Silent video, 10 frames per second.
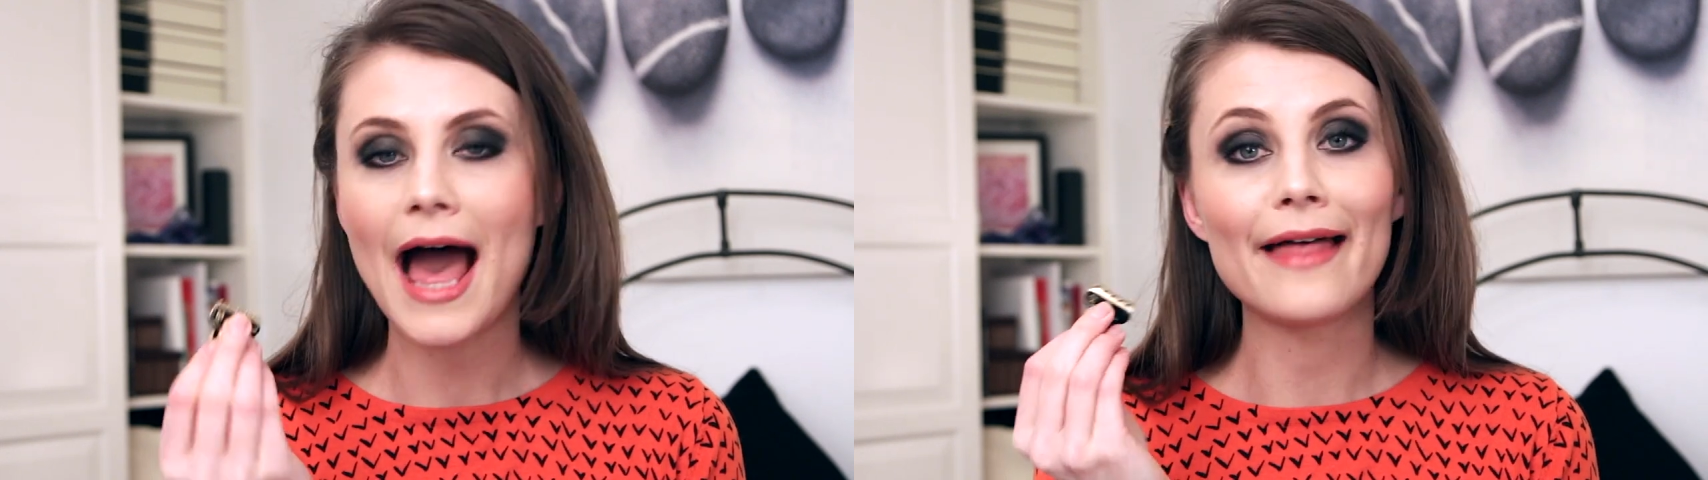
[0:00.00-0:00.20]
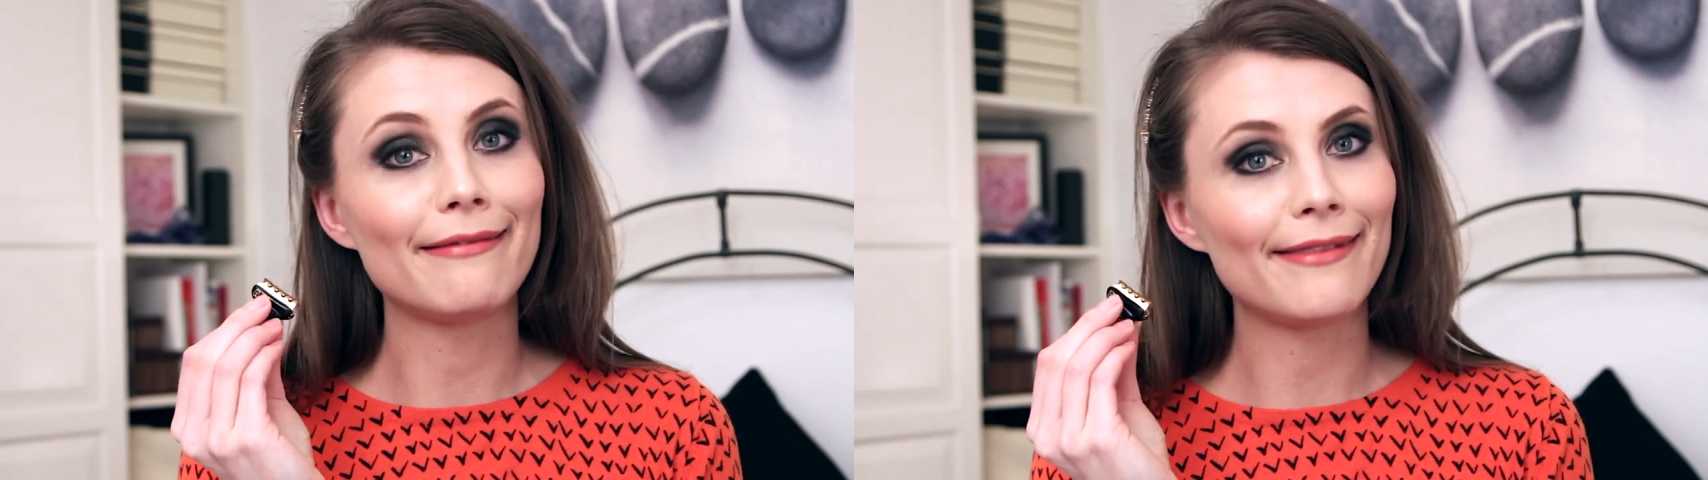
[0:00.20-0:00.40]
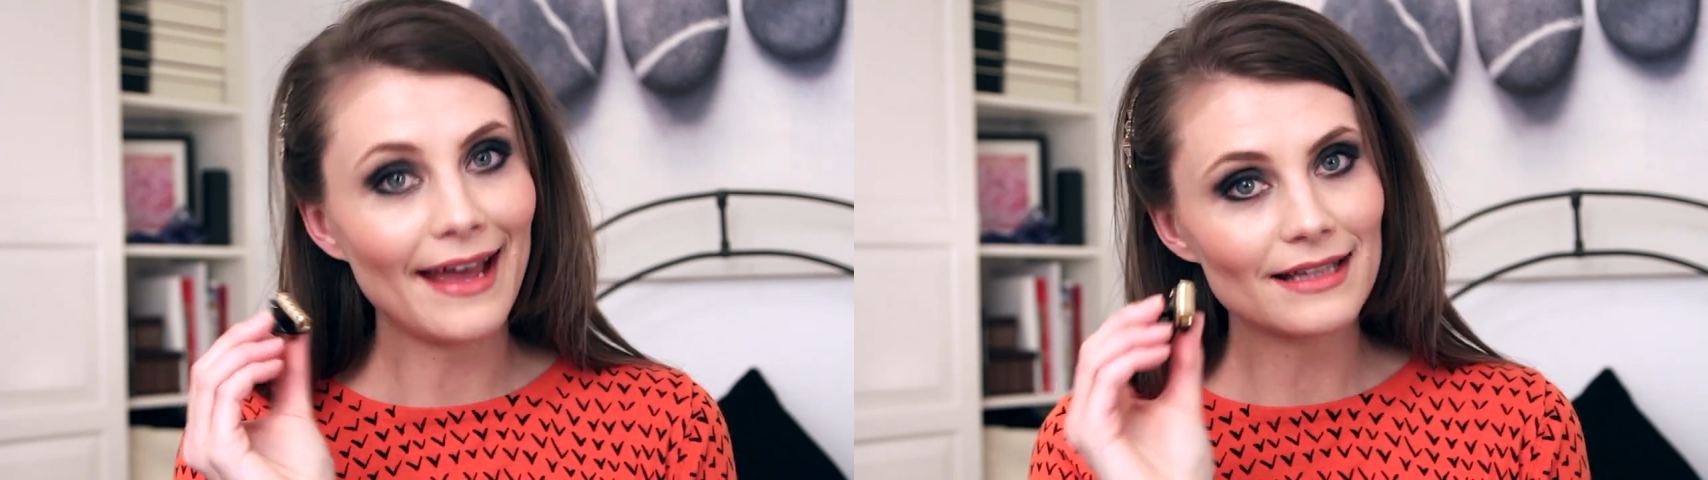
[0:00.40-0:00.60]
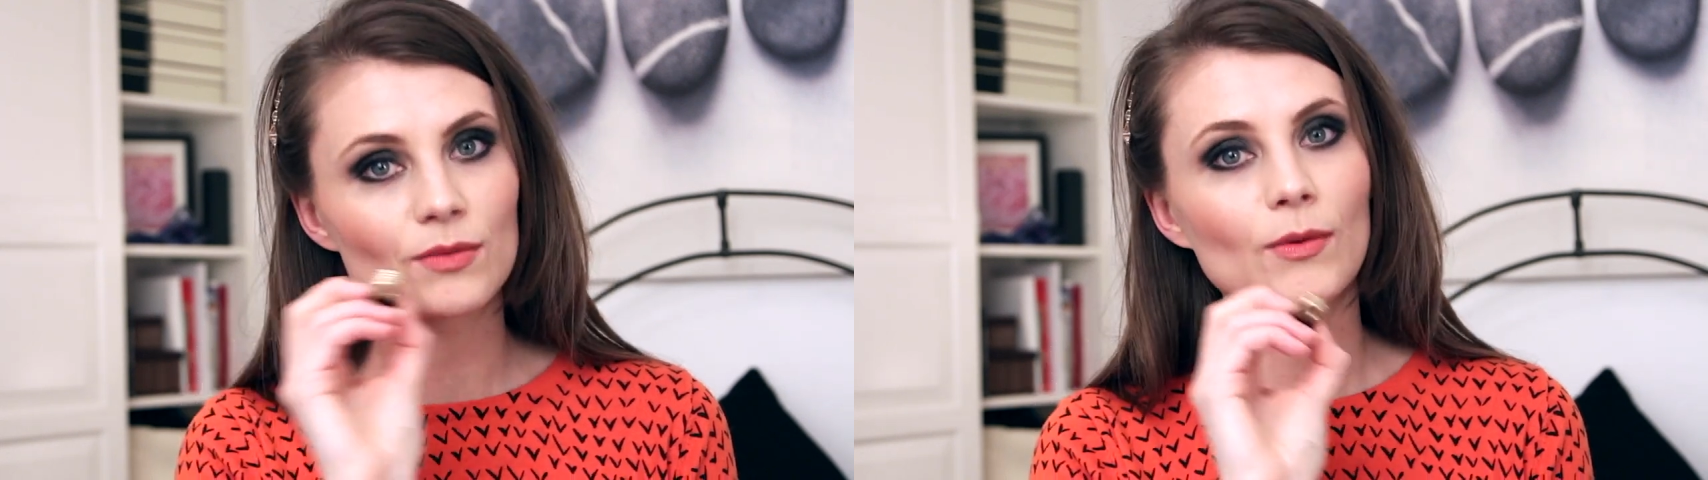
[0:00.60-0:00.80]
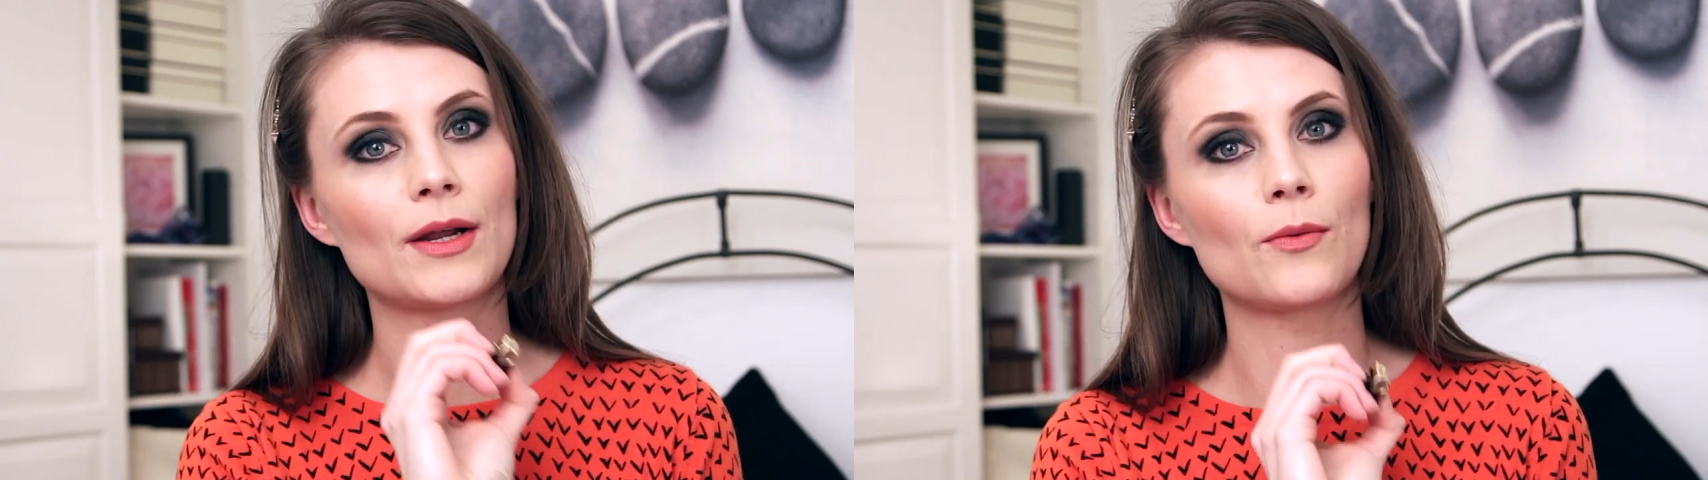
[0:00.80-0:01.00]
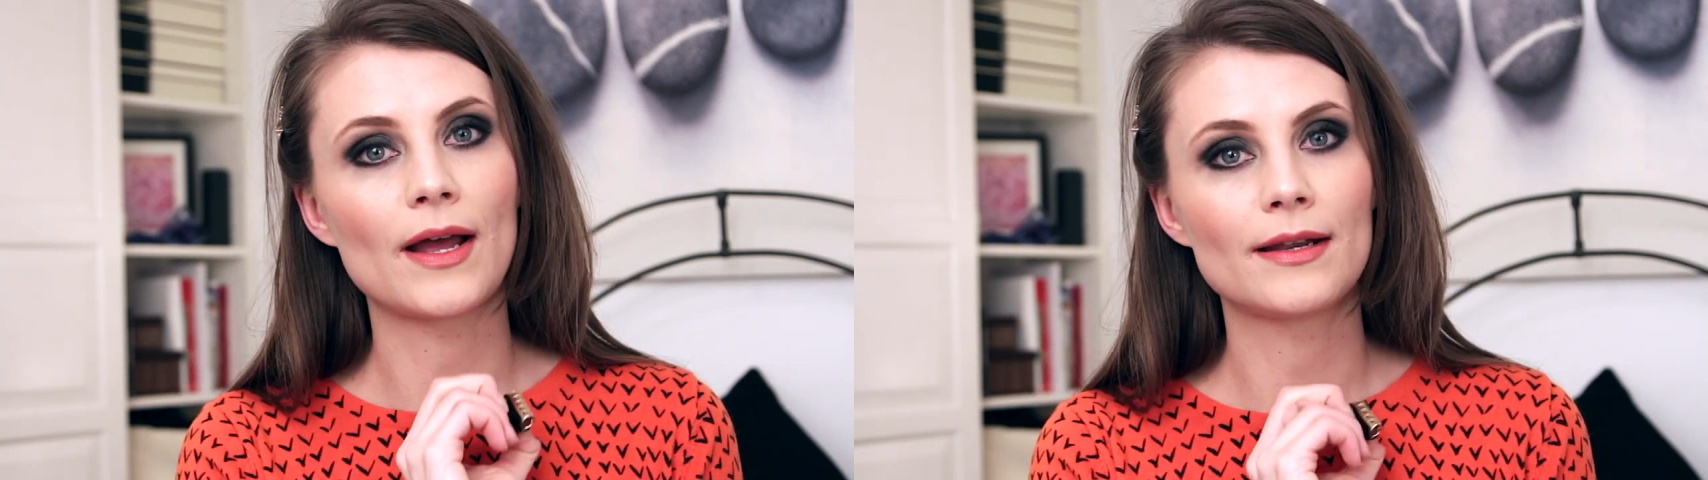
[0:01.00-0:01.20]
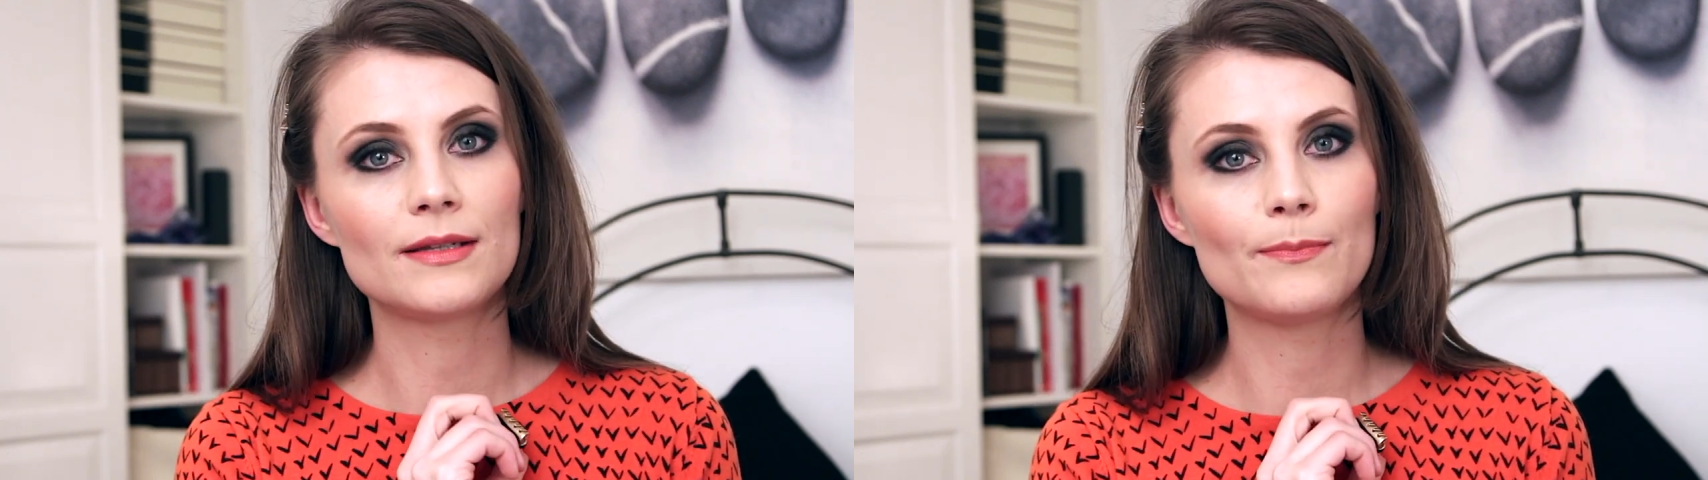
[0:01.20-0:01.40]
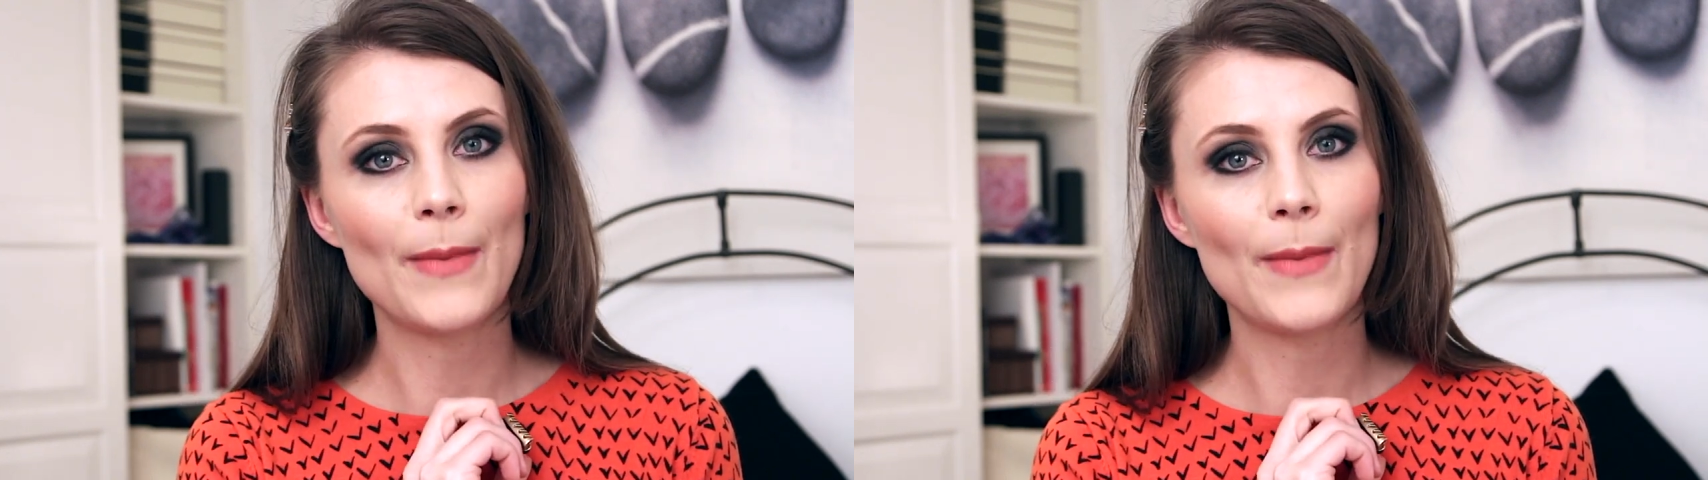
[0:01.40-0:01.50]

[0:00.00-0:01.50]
And that's when I went